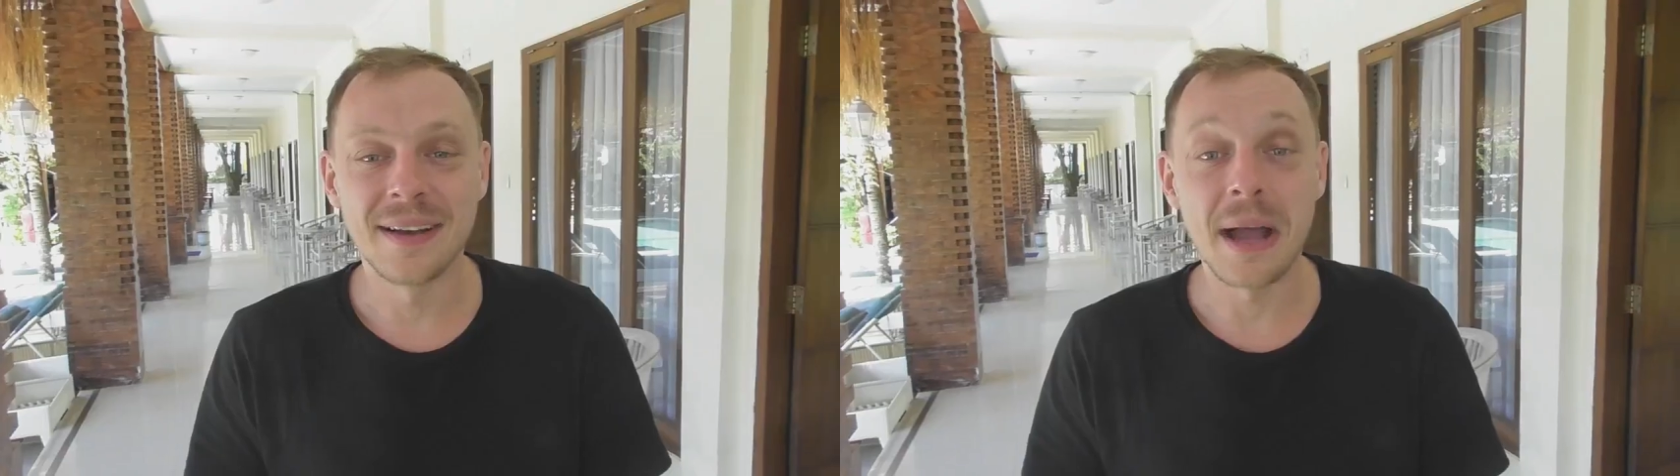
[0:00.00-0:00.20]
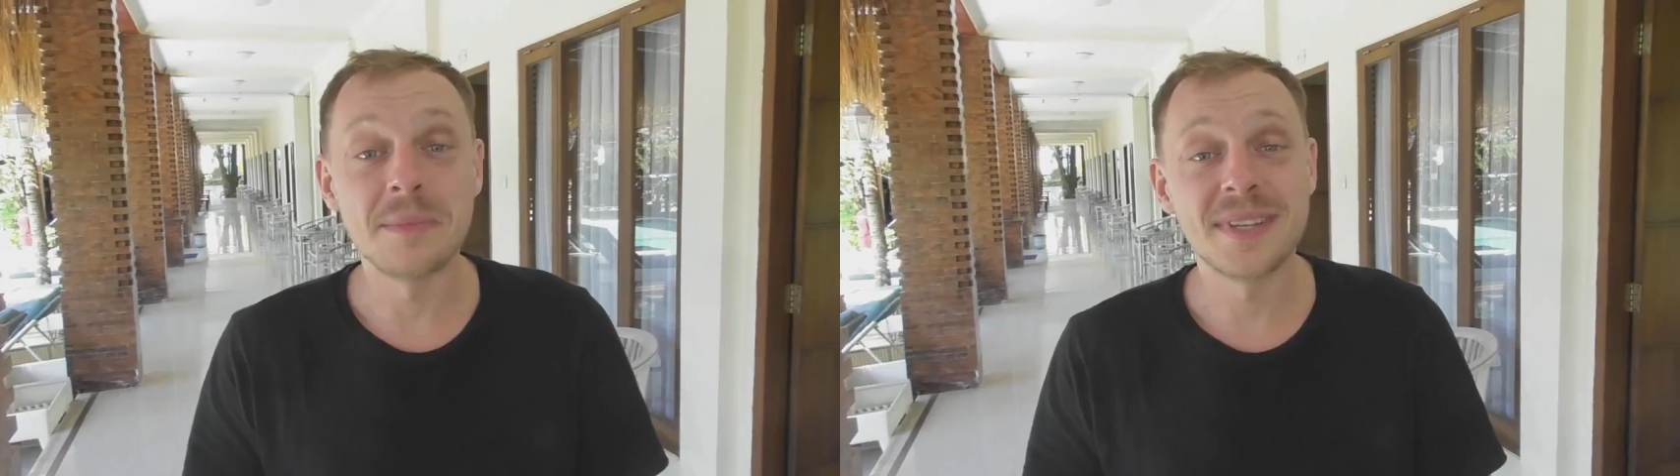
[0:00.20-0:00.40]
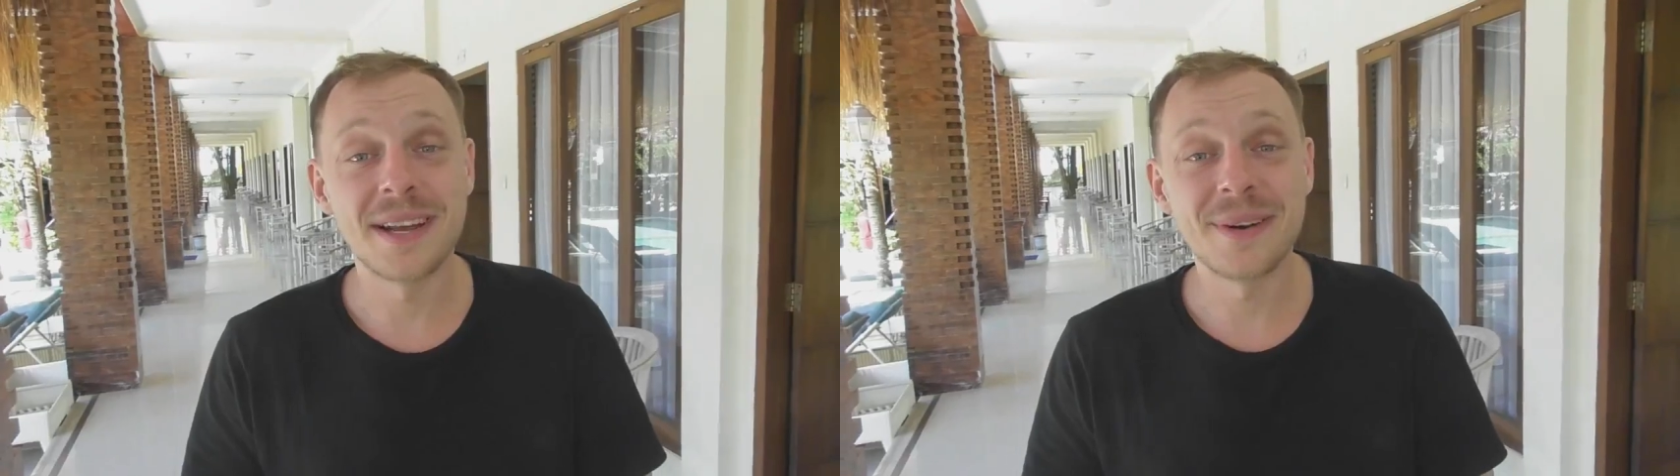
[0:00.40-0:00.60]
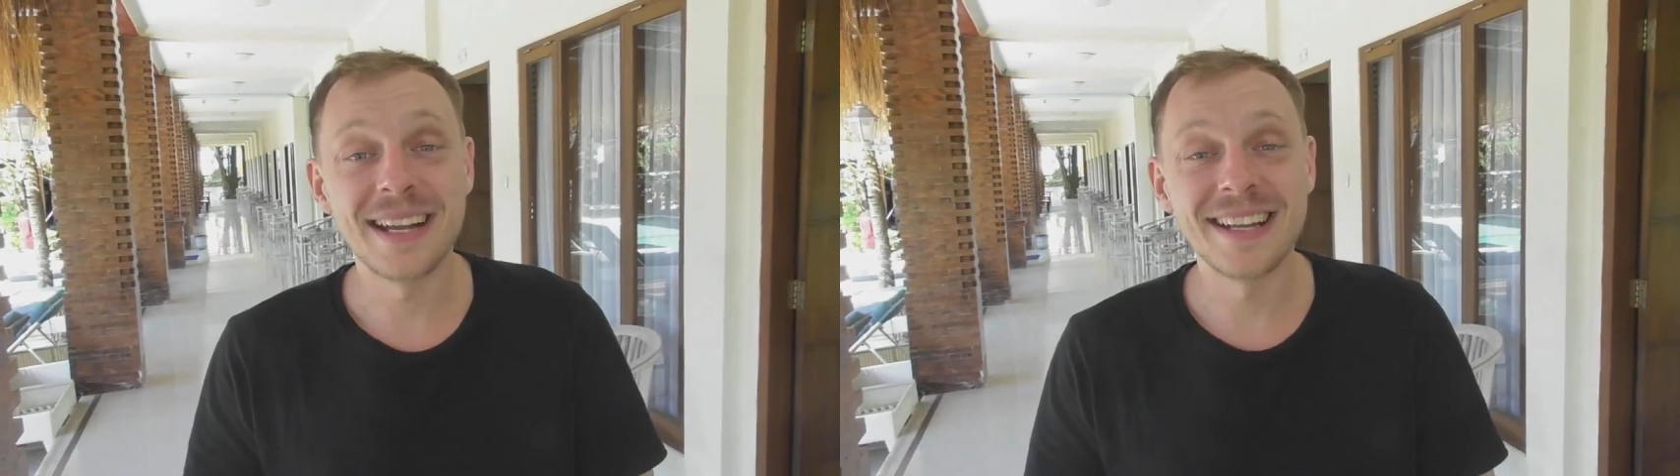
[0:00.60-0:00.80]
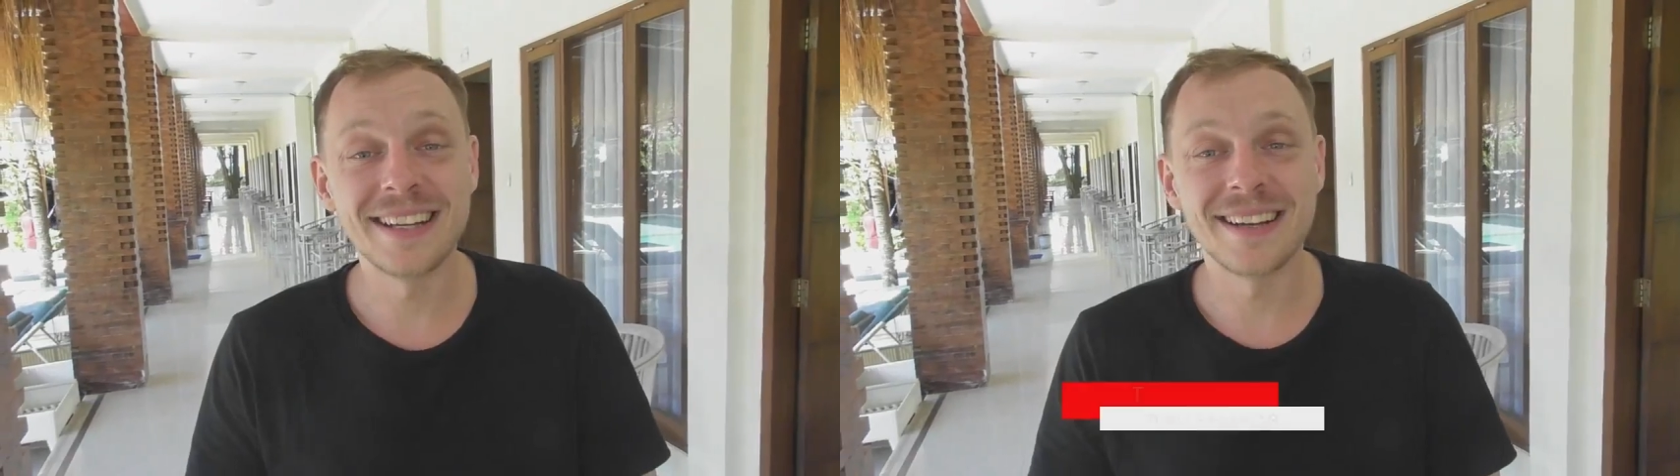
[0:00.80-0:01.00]
I'm
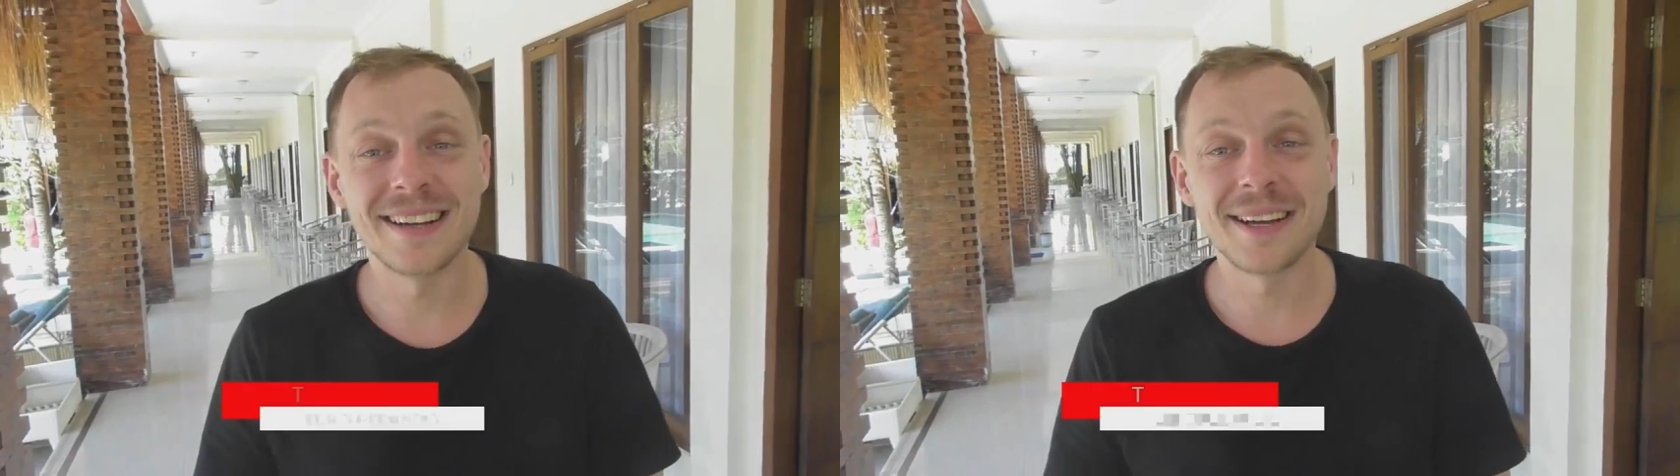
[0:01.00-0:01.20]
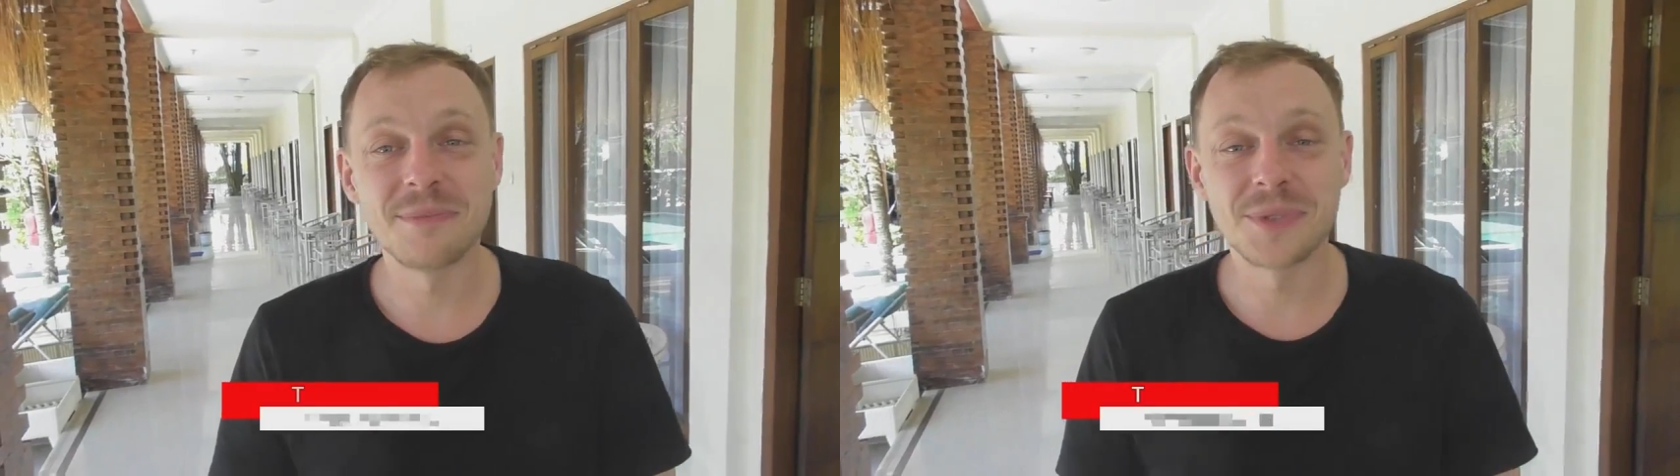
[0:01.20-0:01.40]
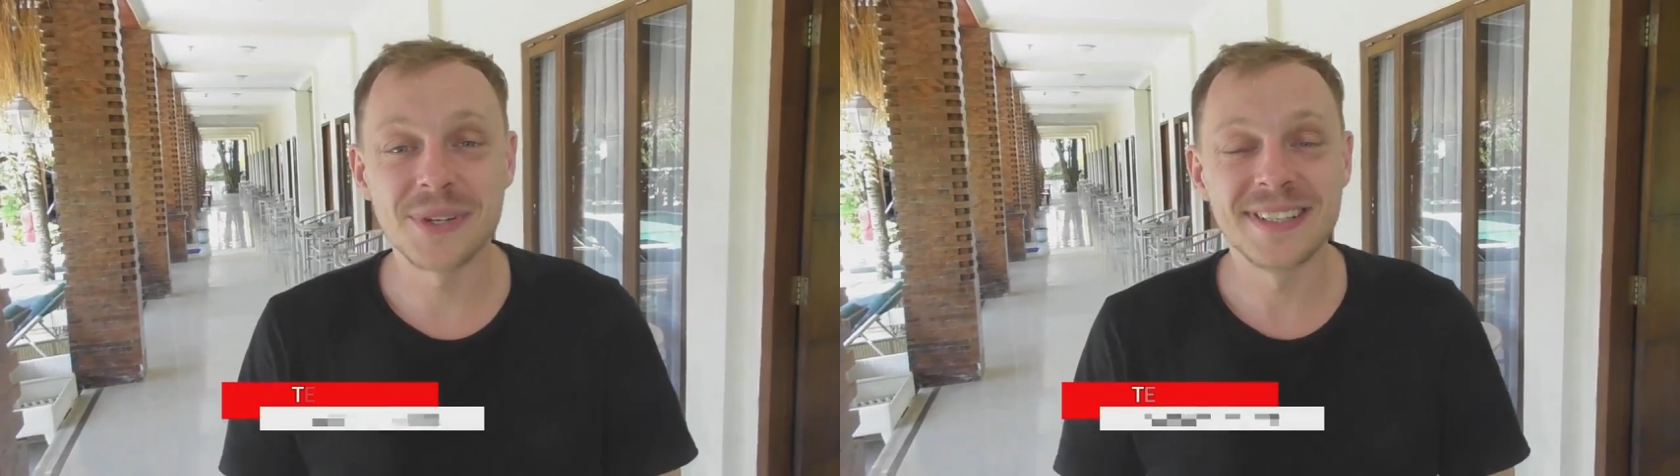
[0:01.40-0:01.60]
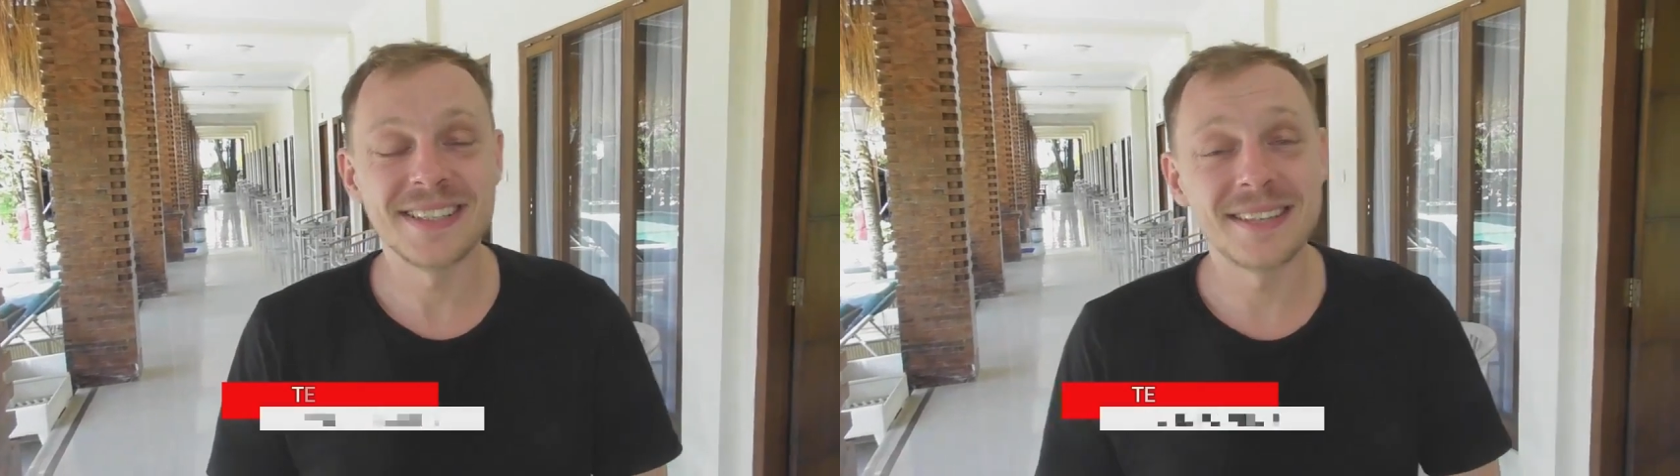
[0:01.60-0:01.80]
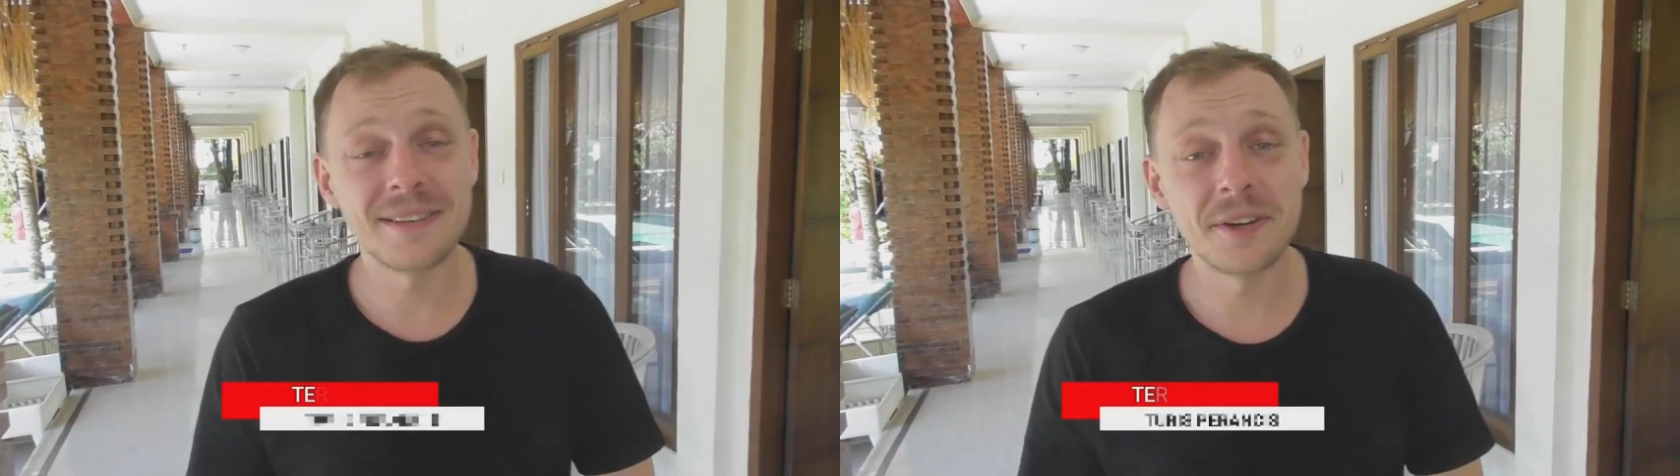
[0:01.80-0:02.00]
Terry. I'm
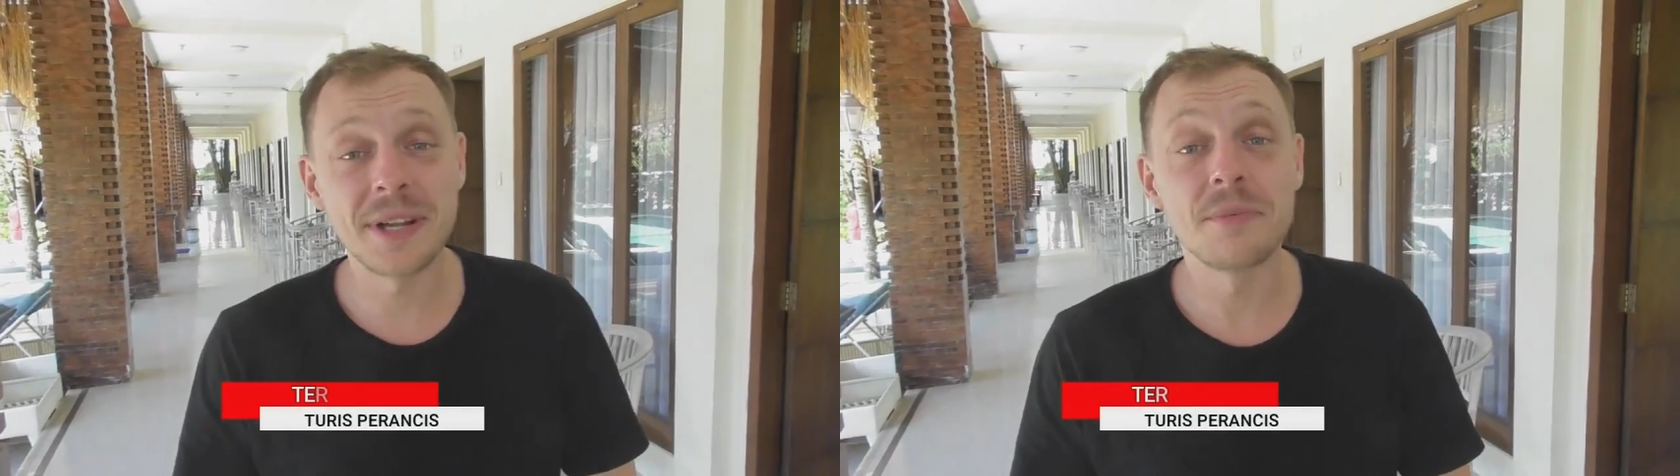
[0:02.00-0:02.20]
27,